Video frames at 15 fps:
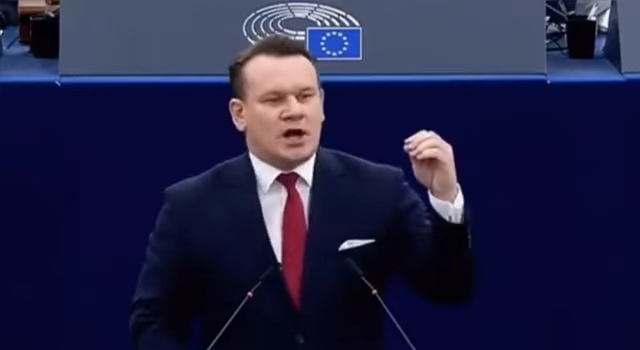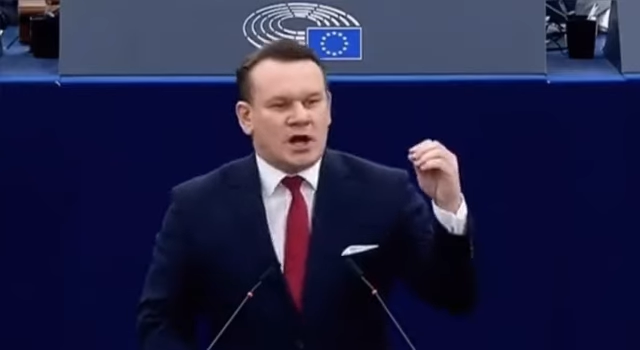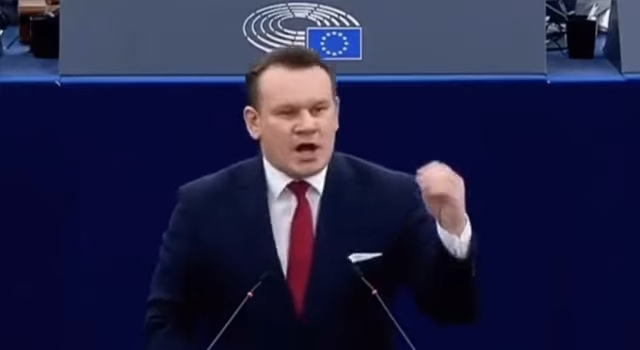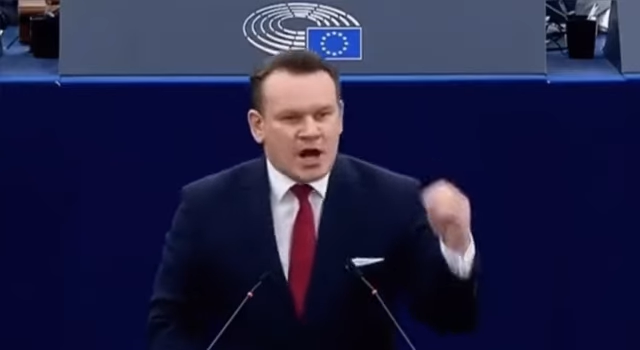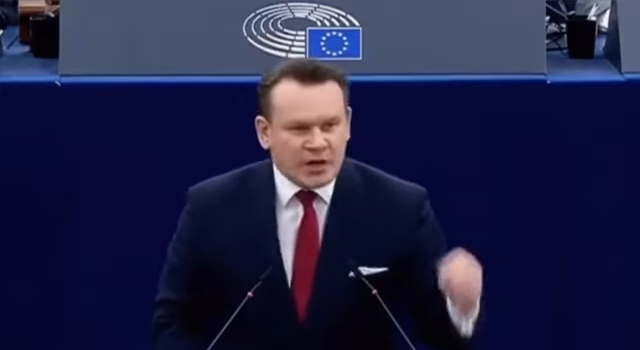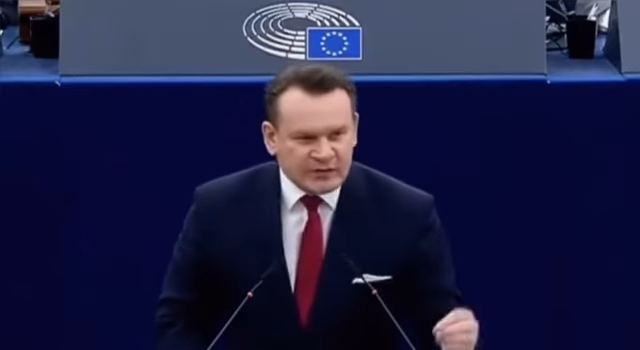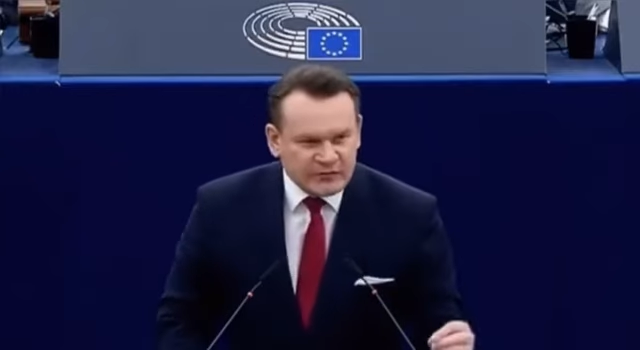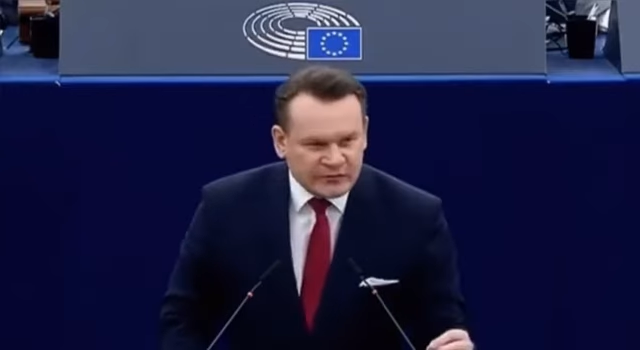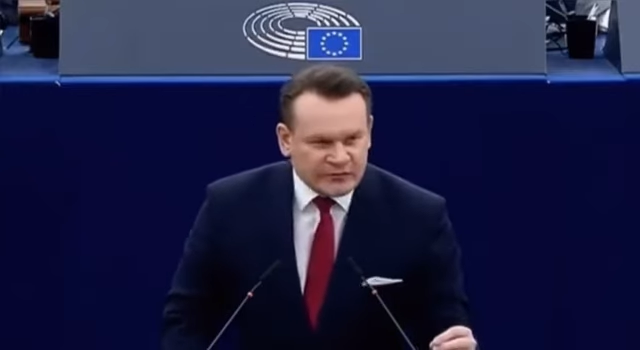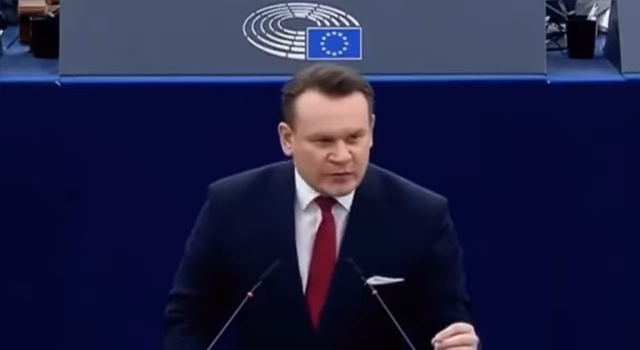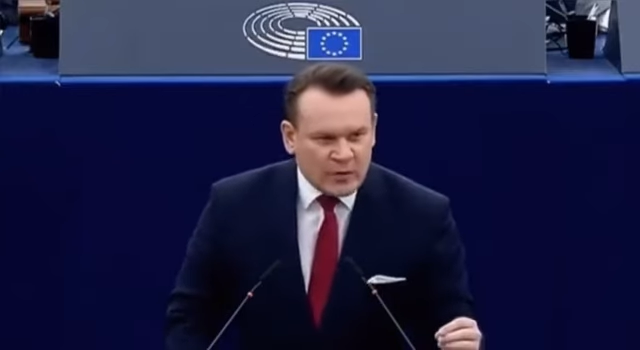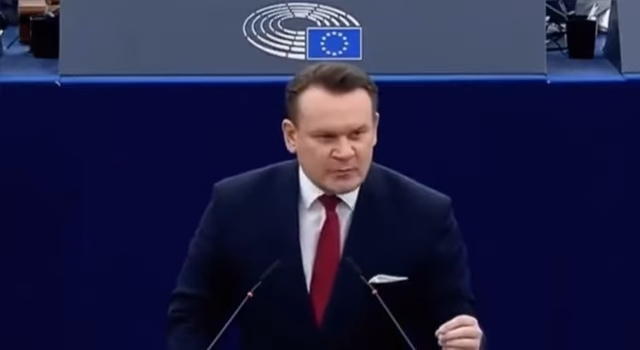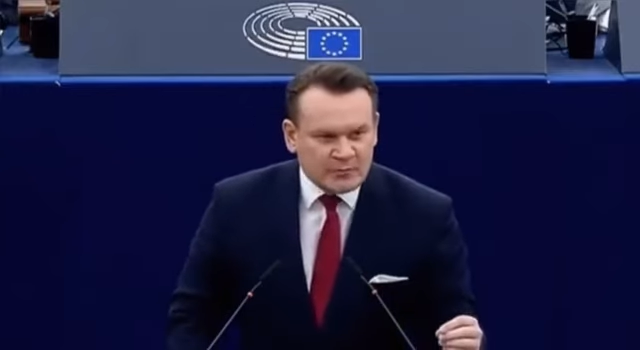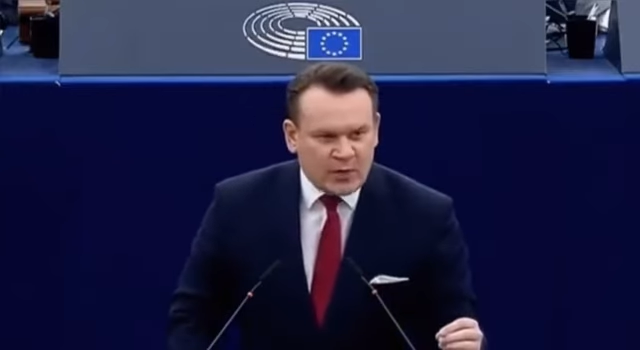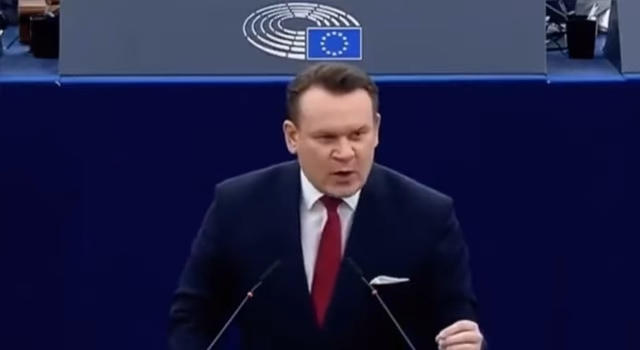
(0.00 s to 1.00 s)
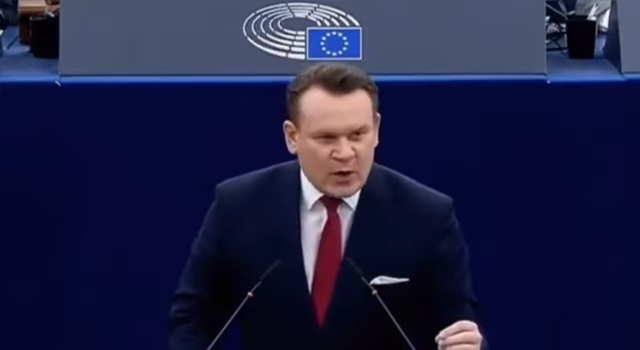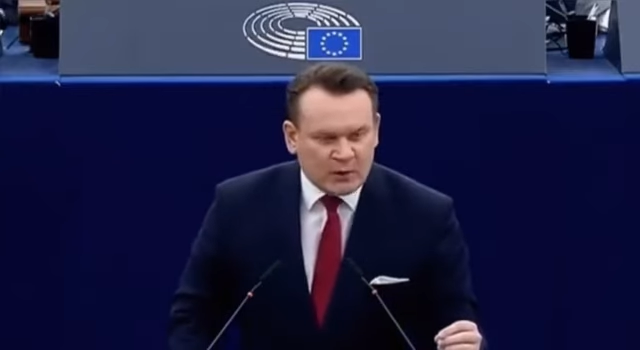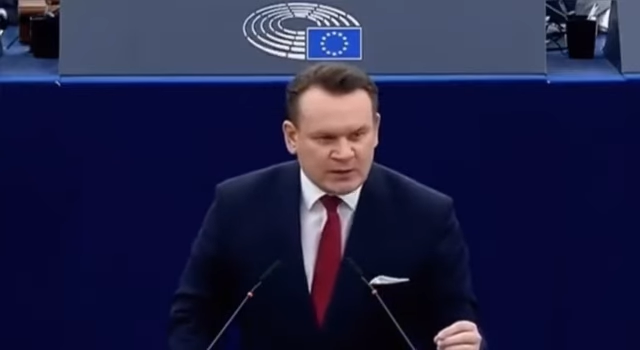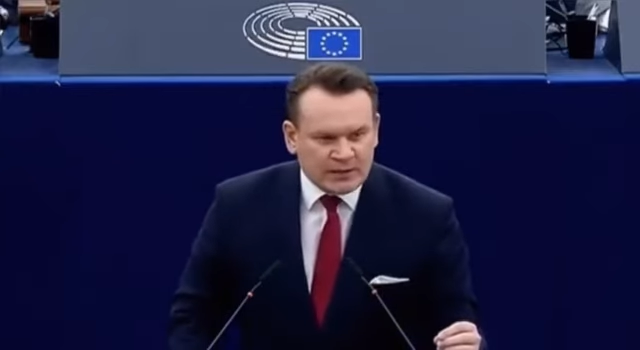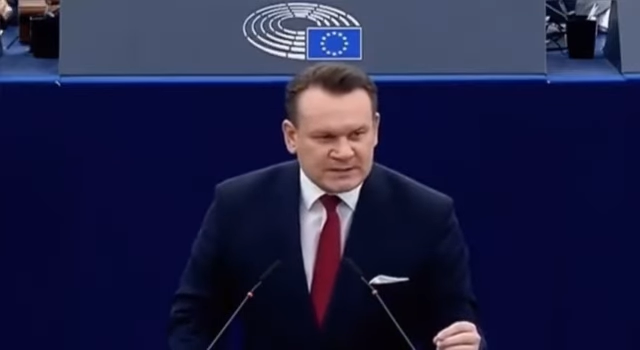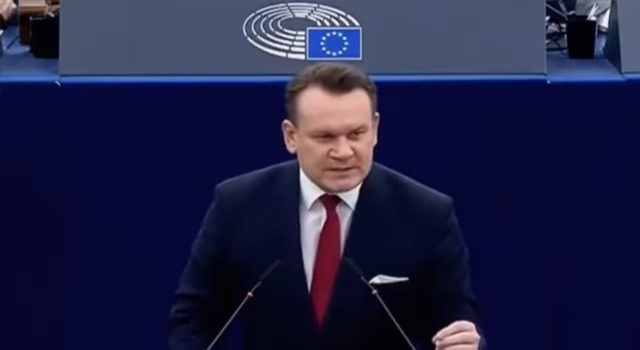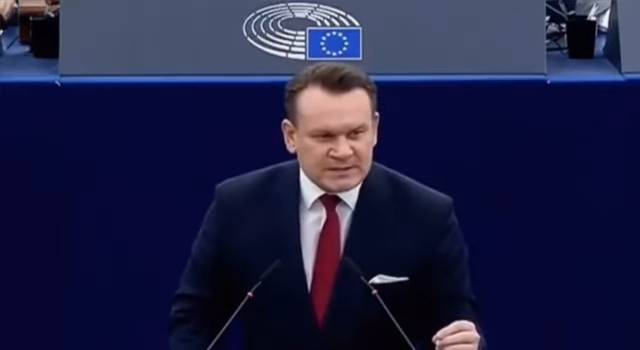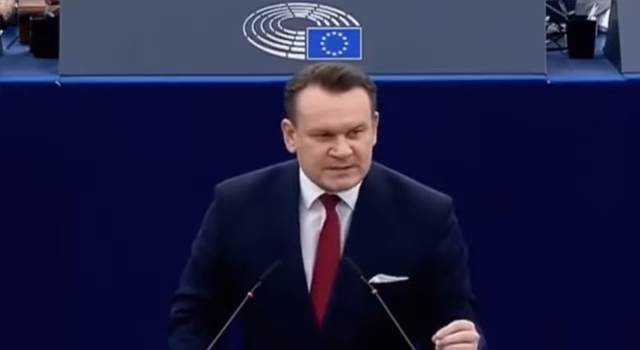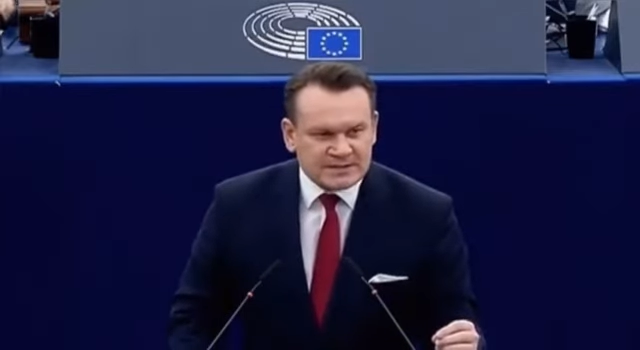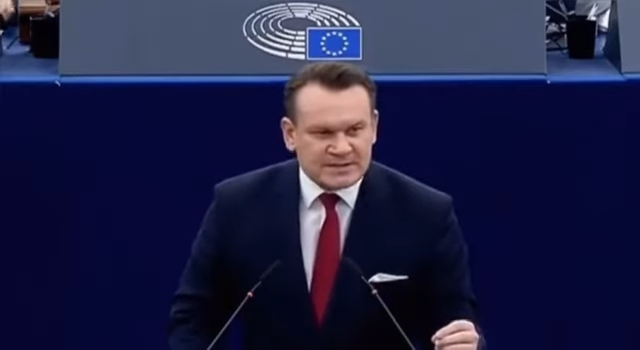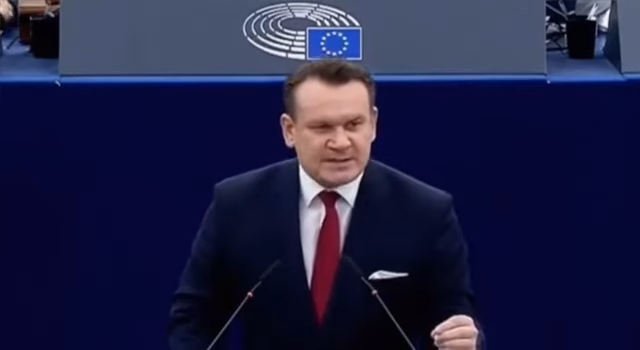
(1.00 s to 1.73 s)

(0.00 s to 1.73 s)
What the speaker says: learn from Poland.